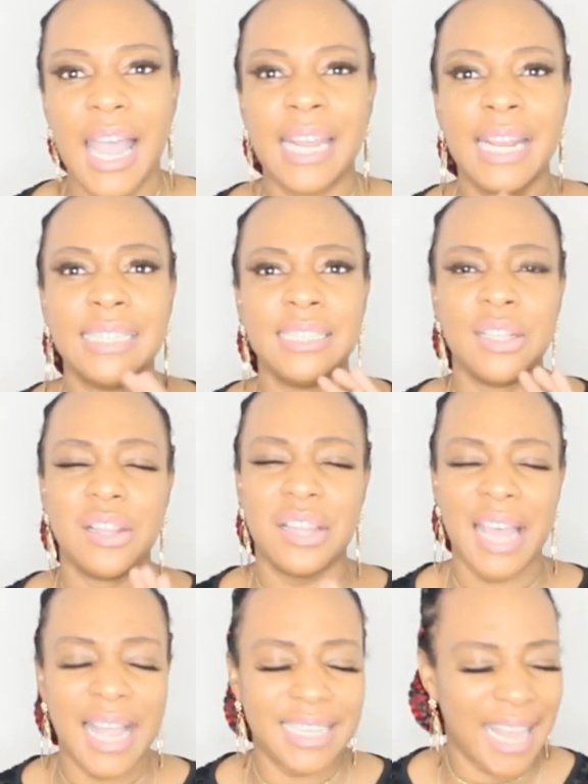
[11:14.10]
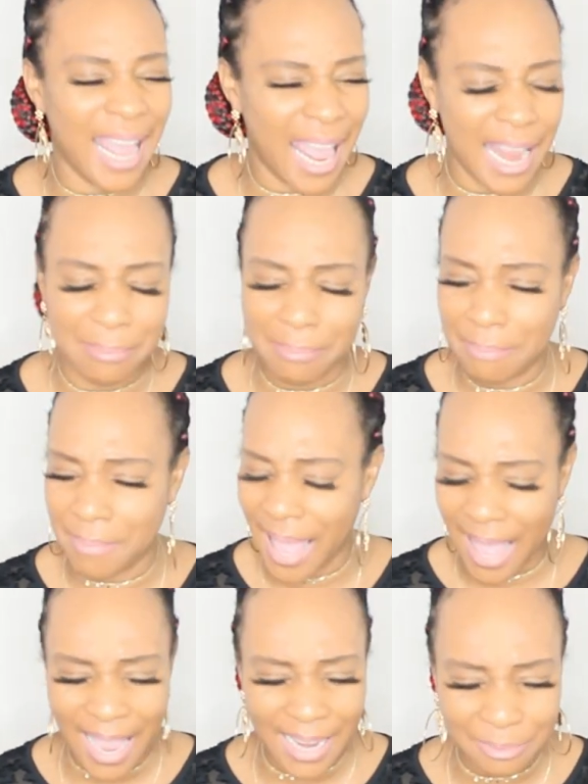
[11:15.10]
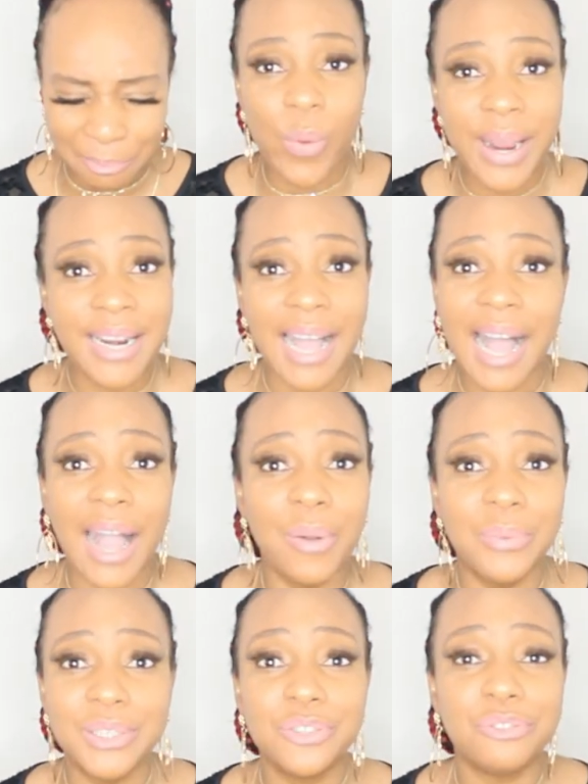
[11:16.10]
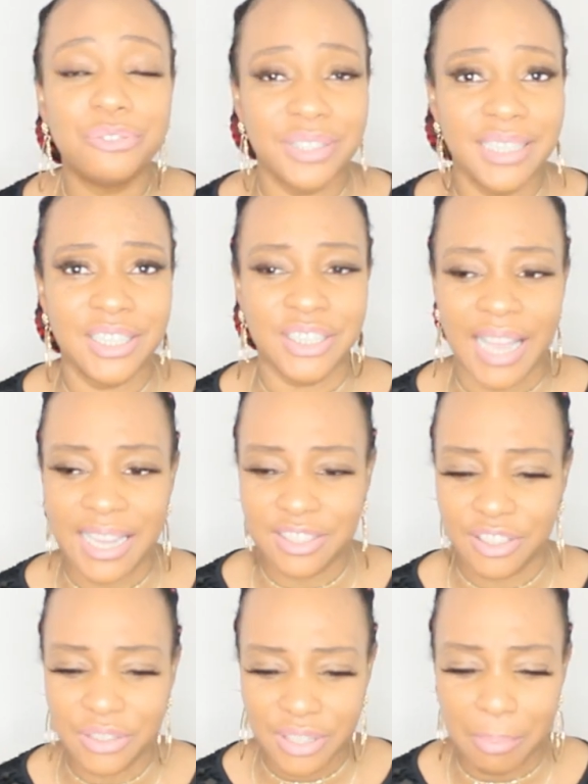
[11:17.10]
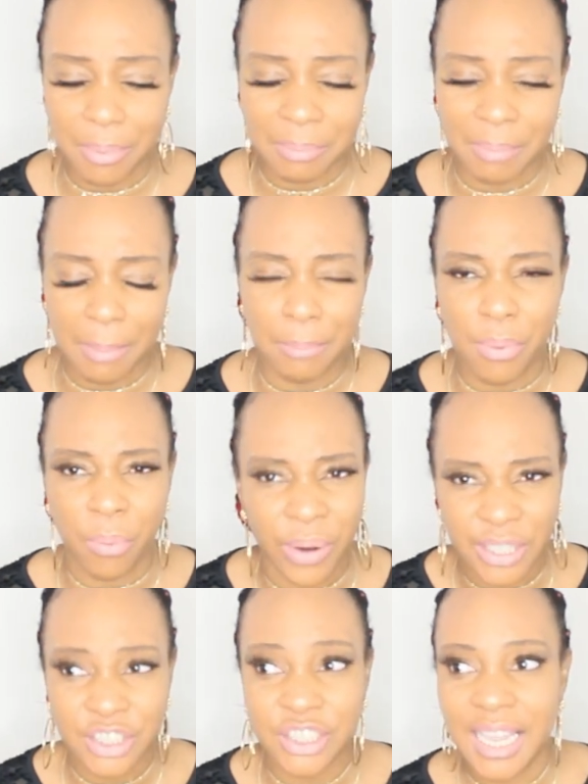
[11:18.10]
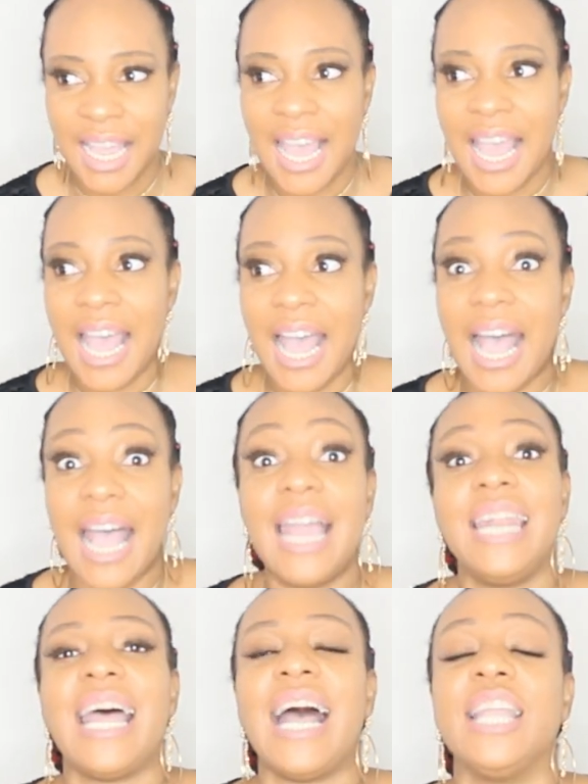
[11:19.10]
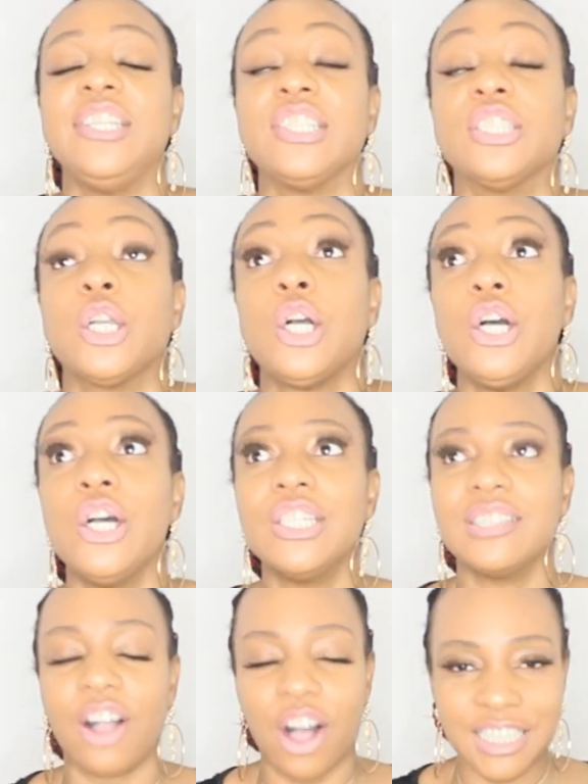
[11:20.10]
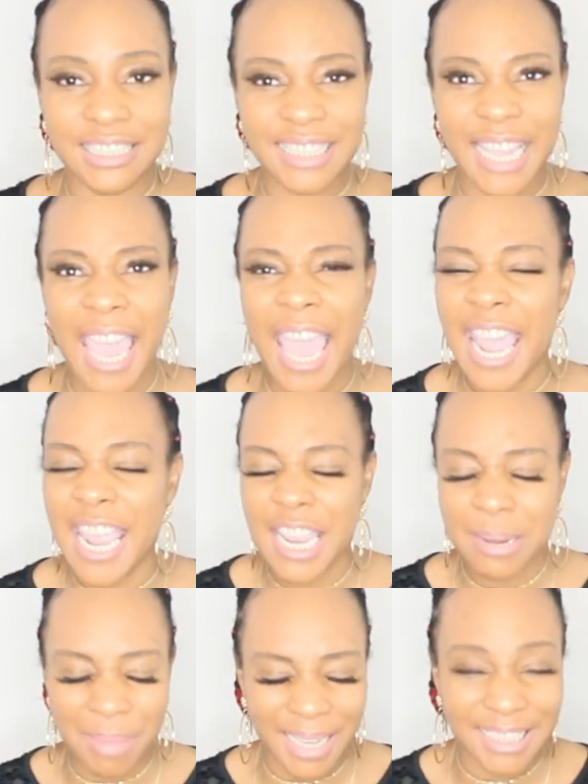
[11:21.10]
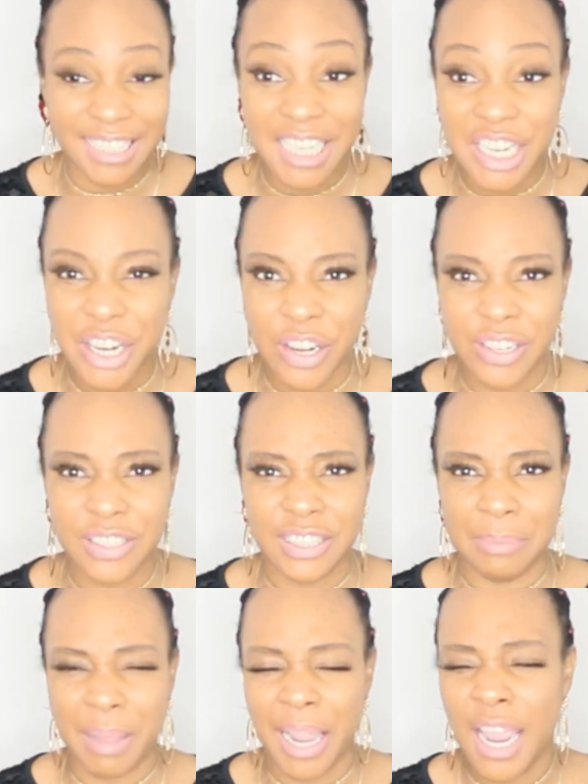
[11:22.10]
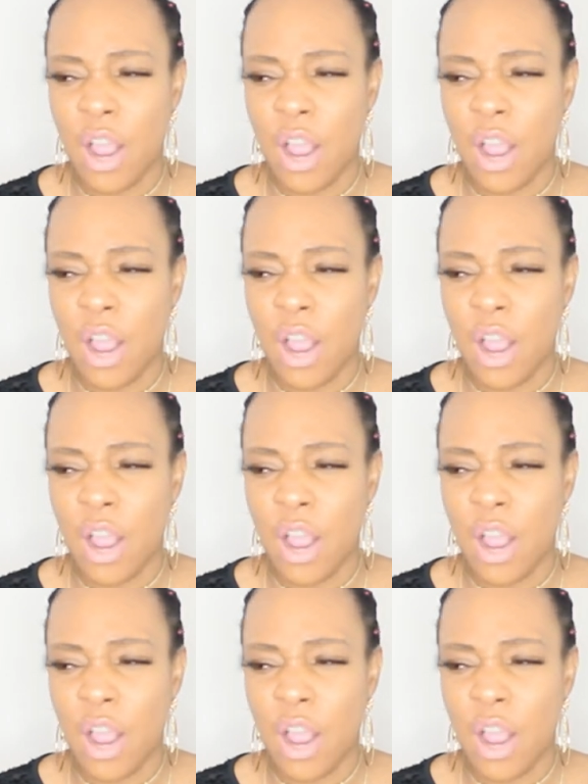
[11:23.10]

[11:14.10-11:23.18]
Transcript: and I did that and man when I was finished I stood up on my porch and I just couldn't contain my tears and my